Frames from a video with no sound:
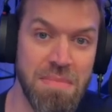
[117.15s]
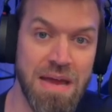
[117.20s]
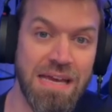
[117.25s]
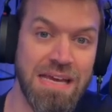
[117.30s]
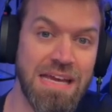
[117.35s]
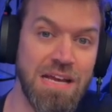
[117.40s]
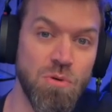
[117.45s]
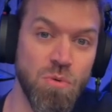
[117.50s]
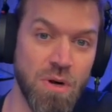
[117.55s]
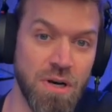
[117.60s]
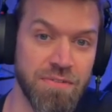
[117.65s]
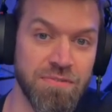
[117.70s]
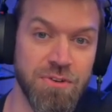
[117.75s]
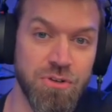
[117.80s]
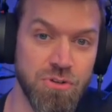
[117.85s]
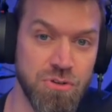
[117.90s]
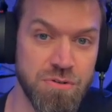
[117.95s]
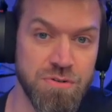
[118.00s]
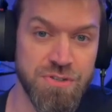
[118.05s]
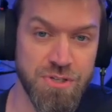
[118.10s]
making one of
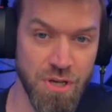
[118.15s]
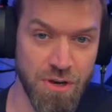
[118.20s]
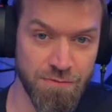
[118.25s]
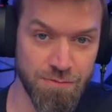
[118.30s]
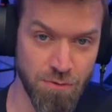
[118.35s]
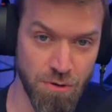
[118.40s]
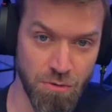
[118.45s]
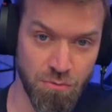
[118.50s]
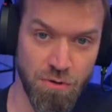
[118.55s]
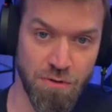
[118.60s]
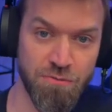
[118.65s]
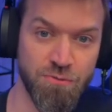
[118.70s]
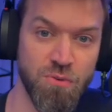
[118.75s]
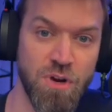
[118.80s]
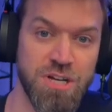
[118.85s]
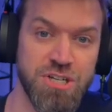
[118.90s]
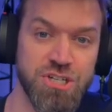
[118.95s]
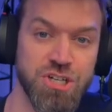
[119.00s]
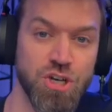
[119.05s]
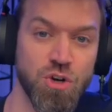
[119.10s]
your units a
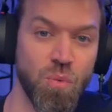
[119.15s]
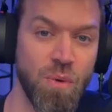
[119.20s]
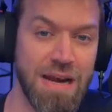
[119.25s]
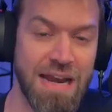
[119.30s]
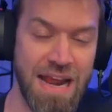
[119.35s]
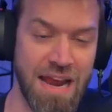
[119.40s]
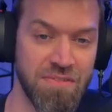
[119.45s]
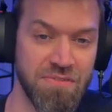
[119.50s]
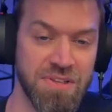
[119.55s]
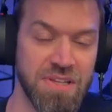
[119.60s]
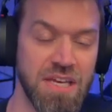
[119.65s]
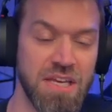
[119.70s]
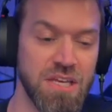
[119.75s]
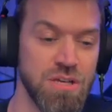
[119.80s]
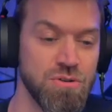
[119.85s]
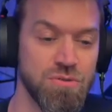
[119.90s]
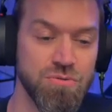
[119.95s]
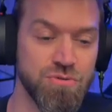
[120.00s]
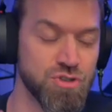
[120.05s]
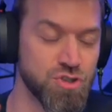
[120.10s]
refresher whenever they
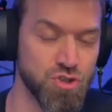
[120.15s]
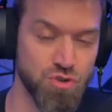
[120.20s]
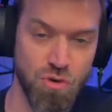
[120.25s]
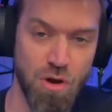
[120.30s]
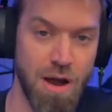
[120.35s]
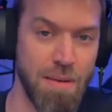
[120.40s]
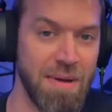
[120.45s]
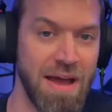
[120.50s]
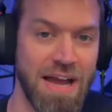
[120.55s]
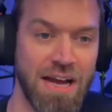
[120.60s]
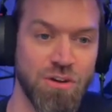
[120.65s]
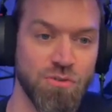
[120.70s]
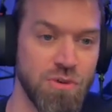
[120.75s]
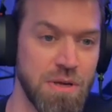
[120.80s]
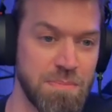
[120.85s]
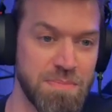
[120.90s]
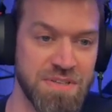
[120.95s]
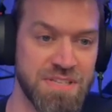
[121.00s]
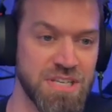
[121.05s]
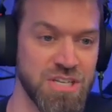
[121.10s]
use drawback,
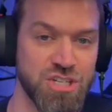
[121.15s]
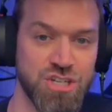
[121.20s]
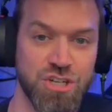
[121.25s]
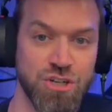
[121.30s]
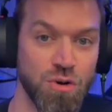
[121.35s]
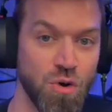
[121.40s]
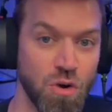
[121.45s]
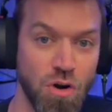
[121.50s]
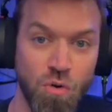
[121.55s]
reposition, or